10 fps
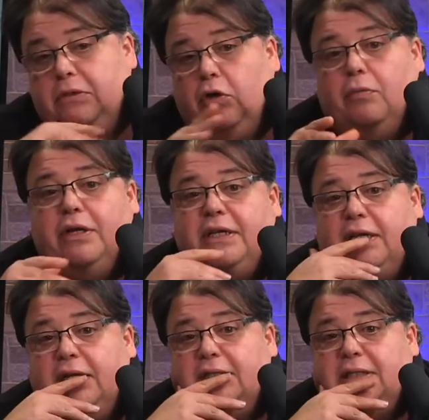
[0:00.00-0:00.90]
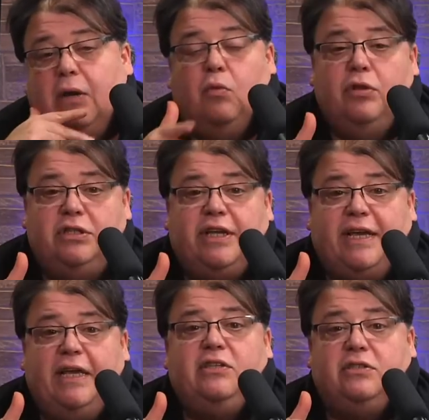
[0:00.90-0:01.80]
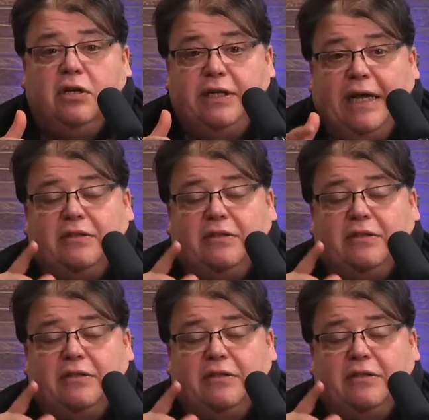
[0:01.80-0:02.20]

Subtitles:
Nobody can answer that. Well, there's a case study